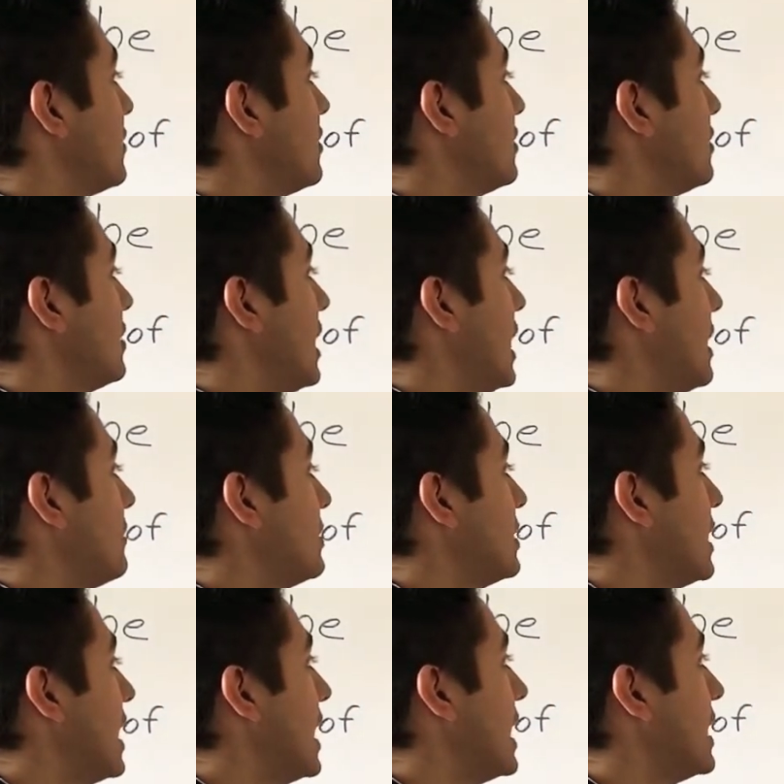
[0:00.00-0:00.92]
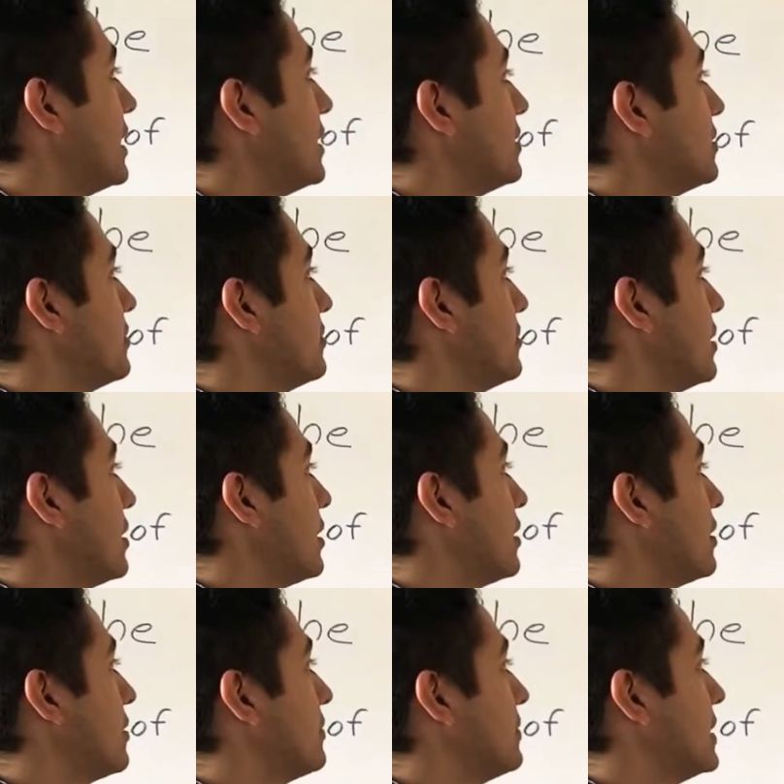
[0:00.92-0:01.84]
m and
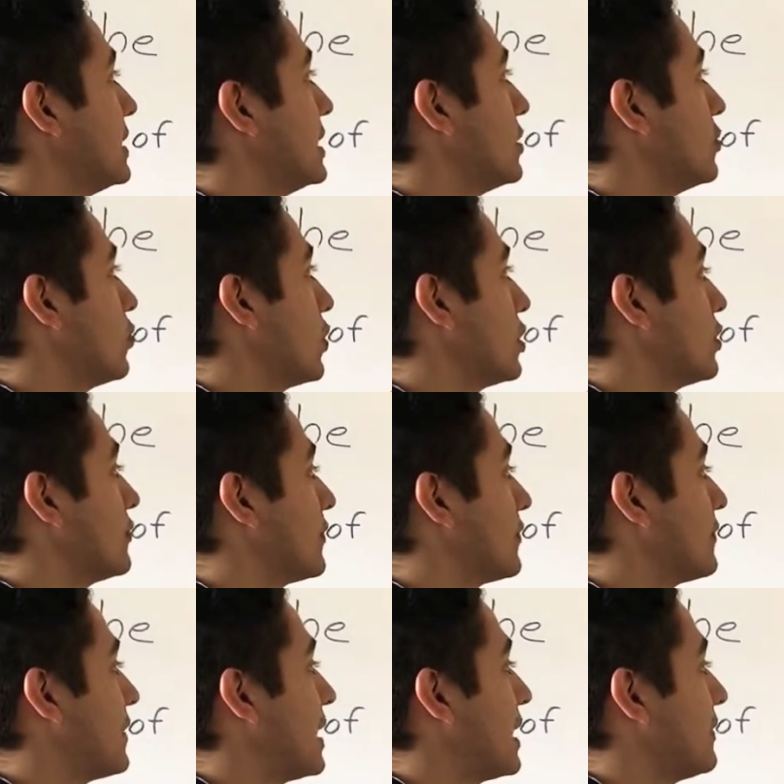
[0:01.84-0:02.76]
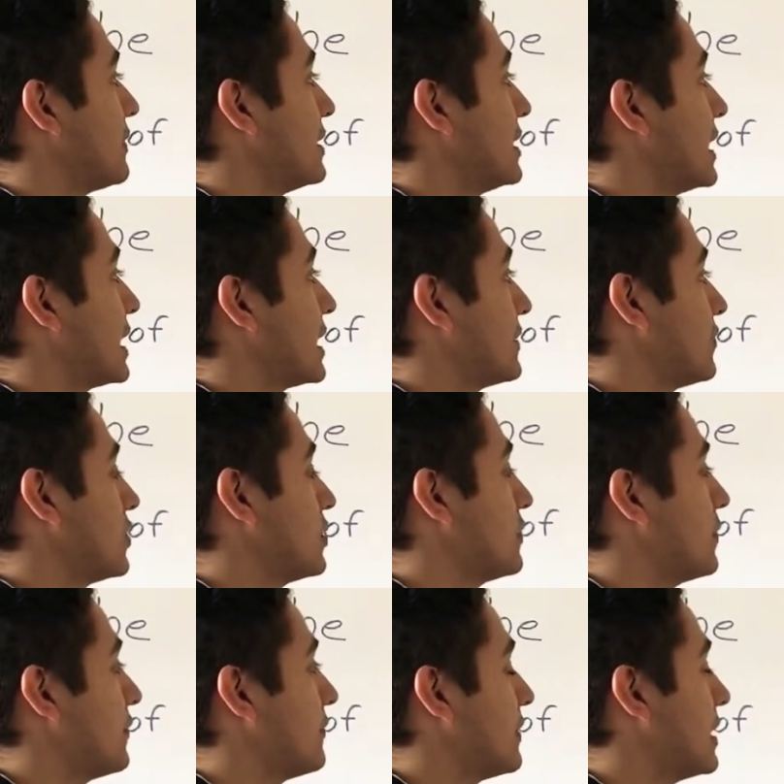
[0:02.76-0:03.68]
a being 1 over 5 and negative 1
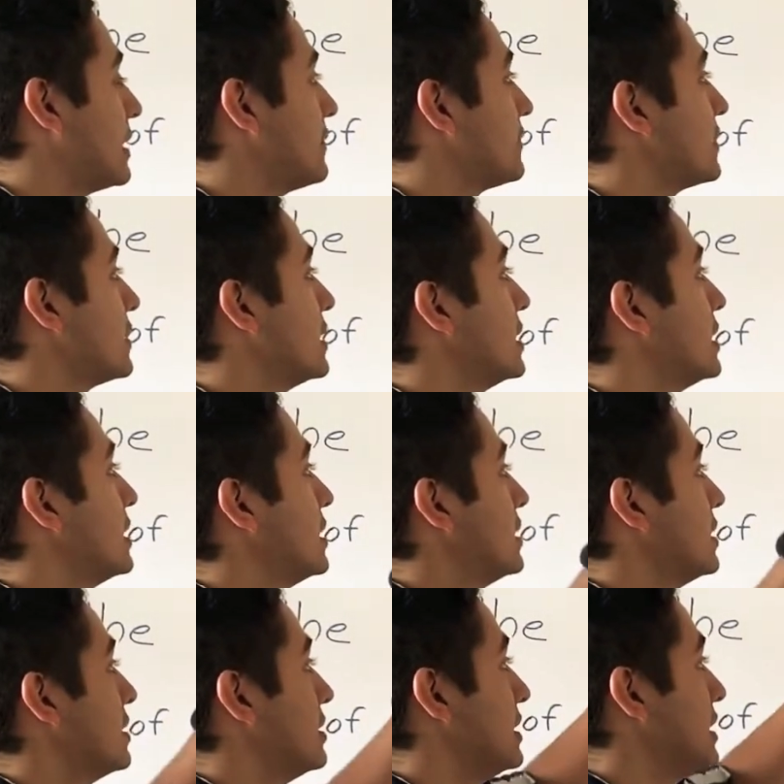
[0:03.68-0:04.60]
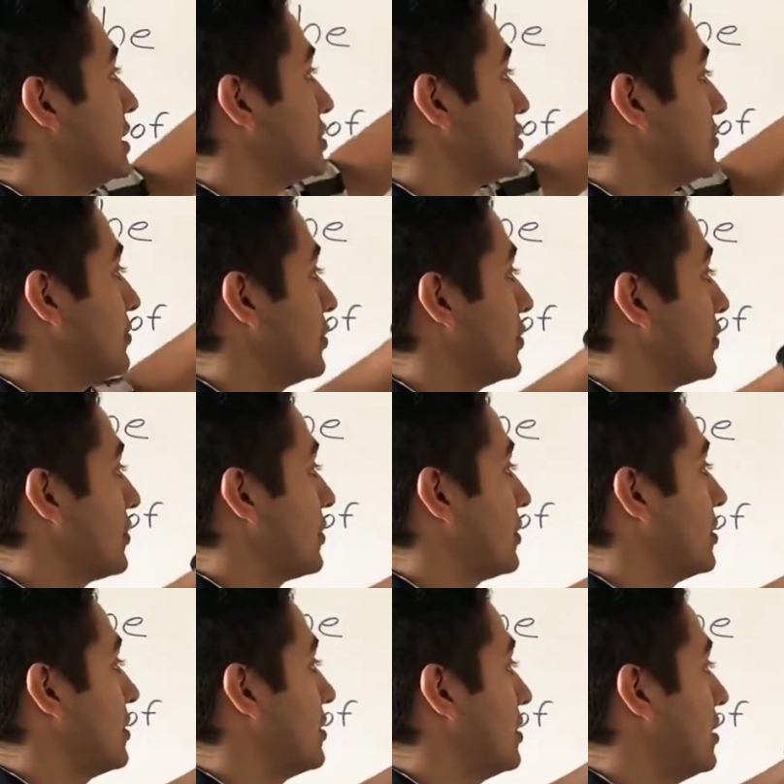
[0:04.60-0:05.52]
over 5. These are
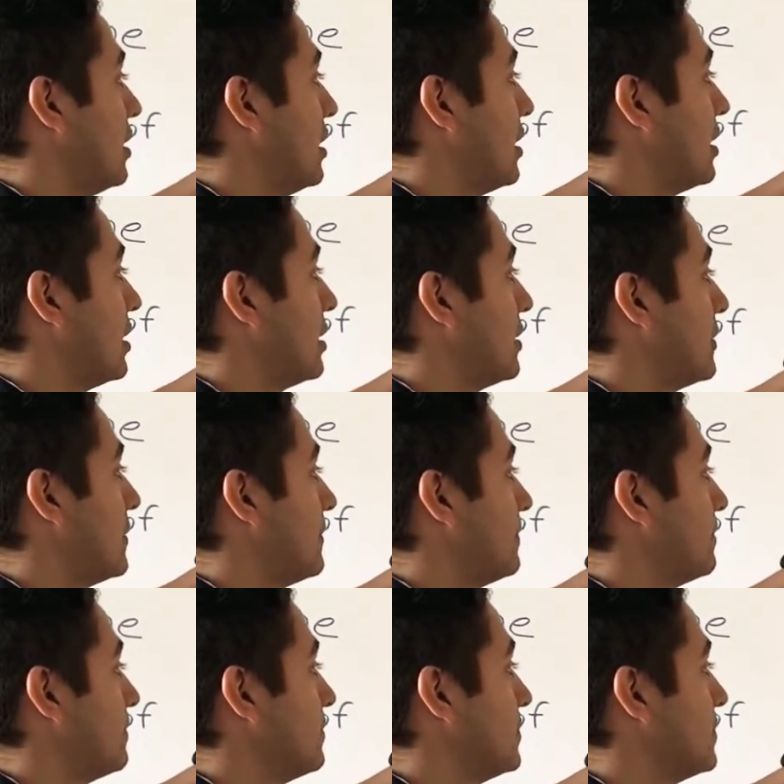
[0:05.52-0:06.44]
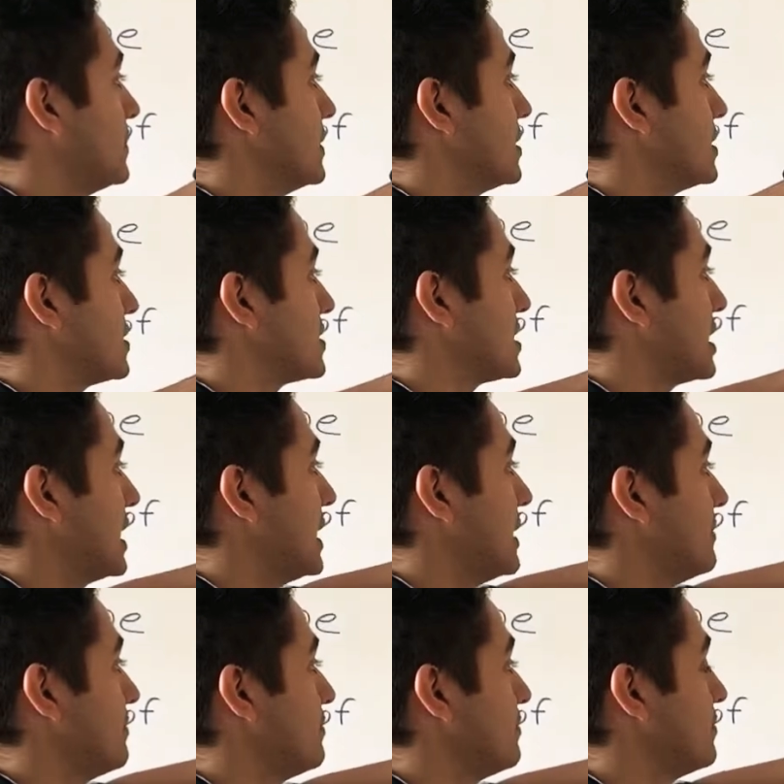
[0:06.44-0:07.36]
both the
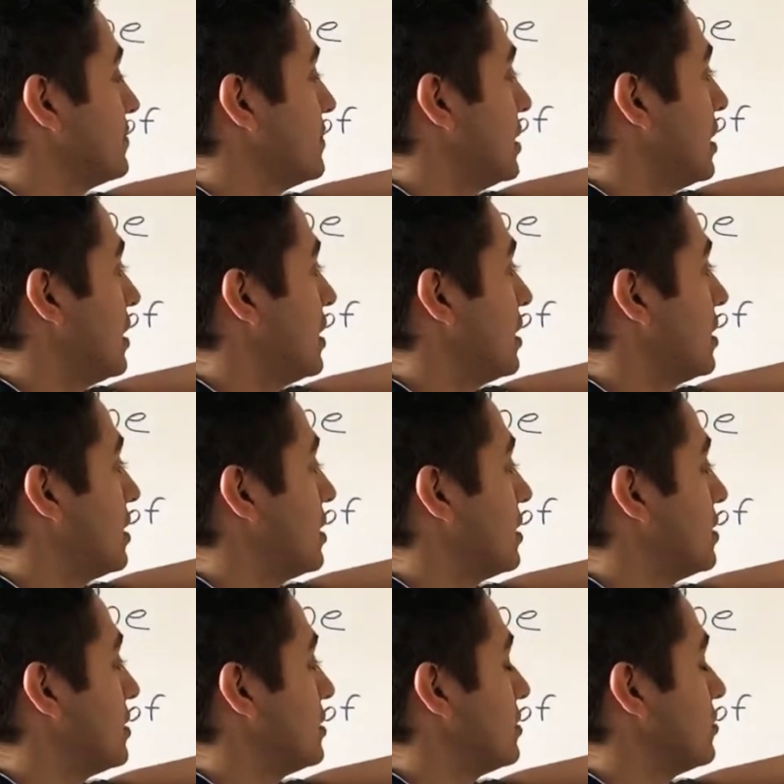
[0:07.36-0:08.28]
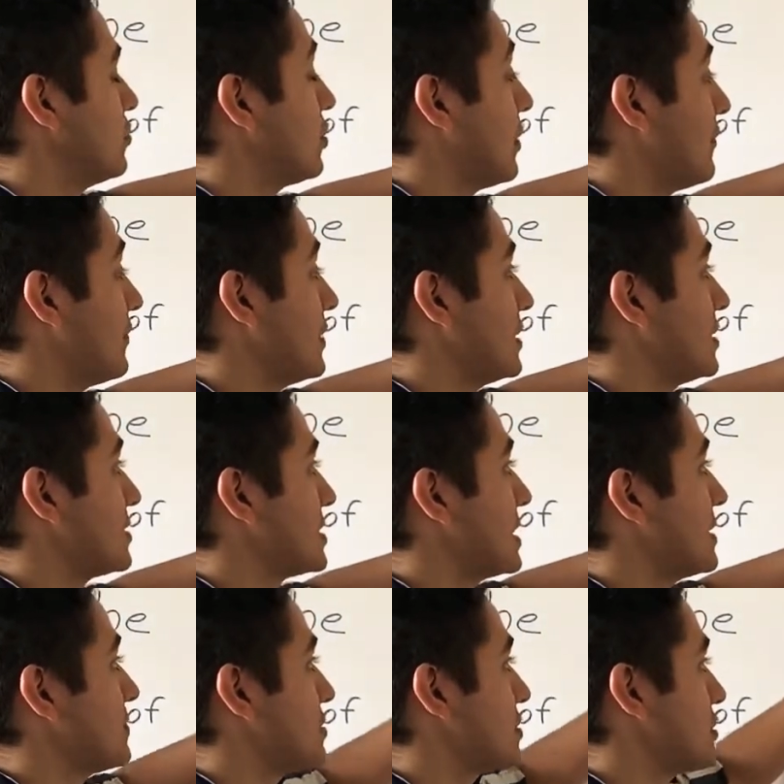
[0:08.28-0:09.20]
same, roughly the
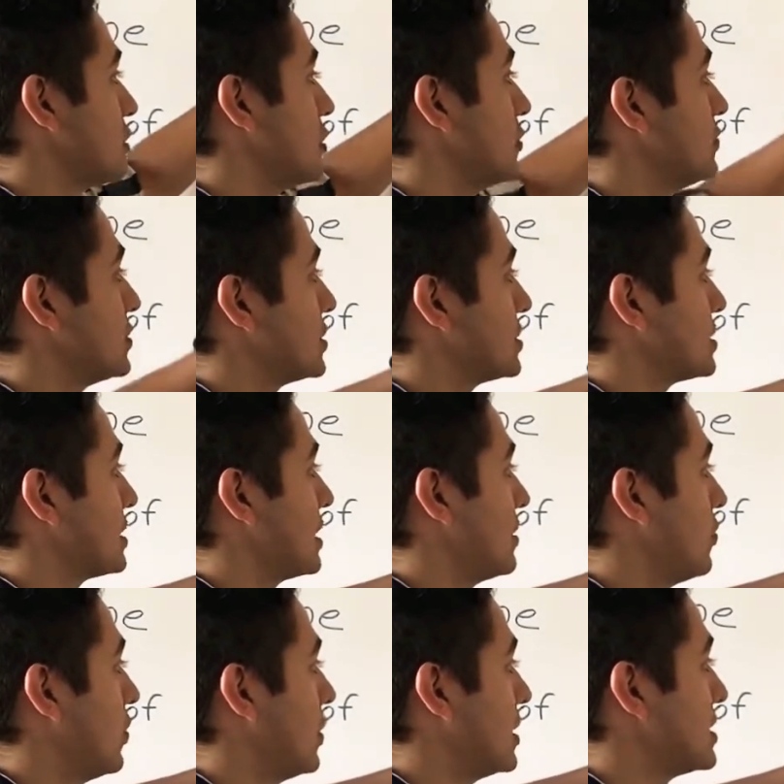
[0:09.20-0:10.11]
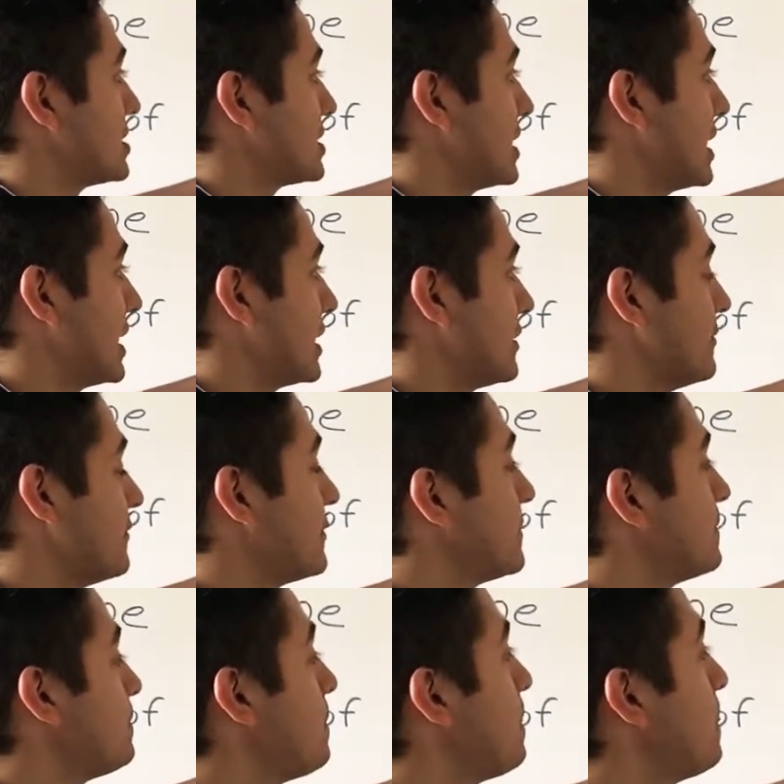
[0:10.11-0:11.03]
same slope, just that one is negative.
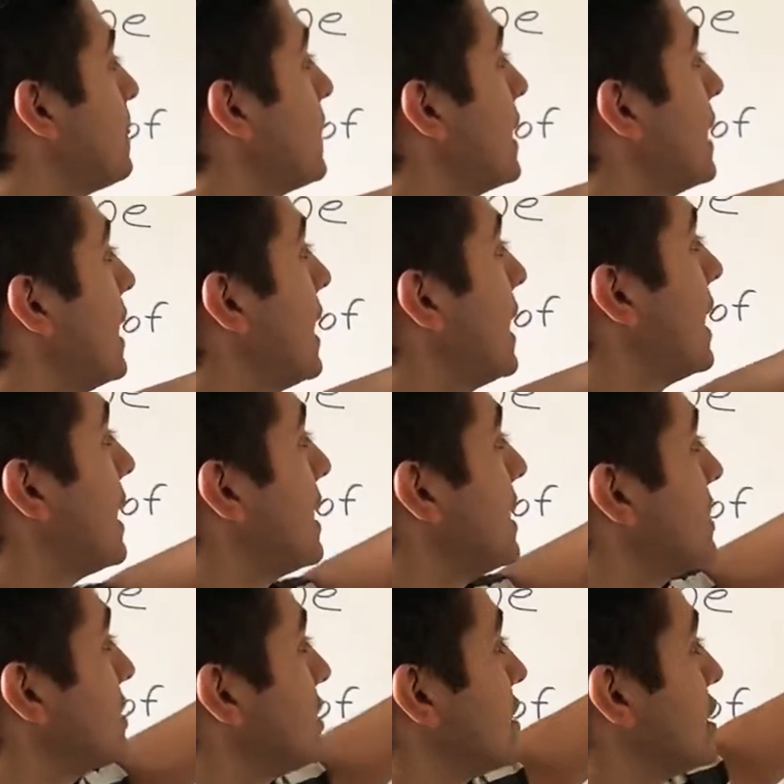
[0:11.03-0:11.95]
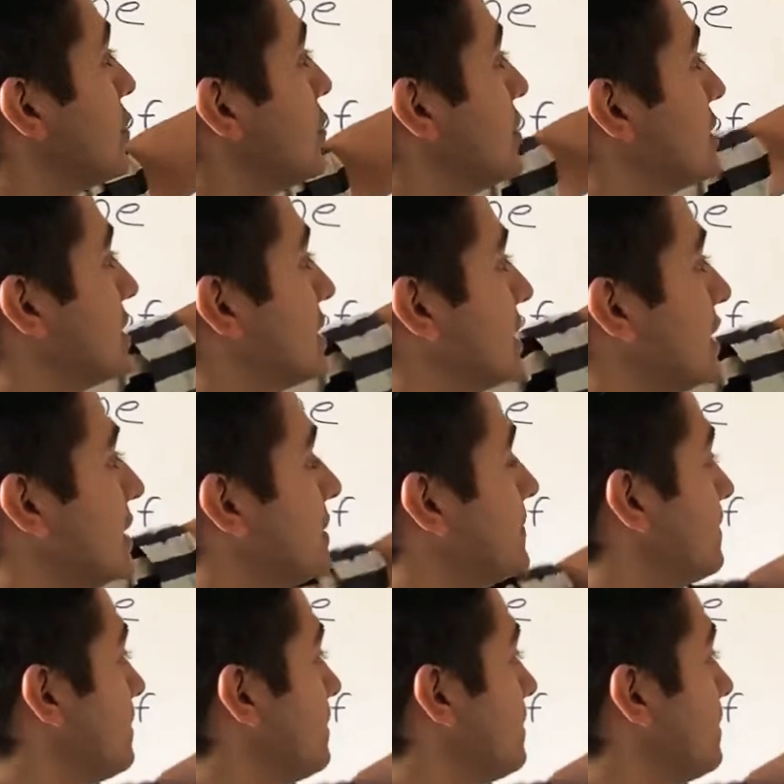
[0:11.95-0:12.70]
And here we see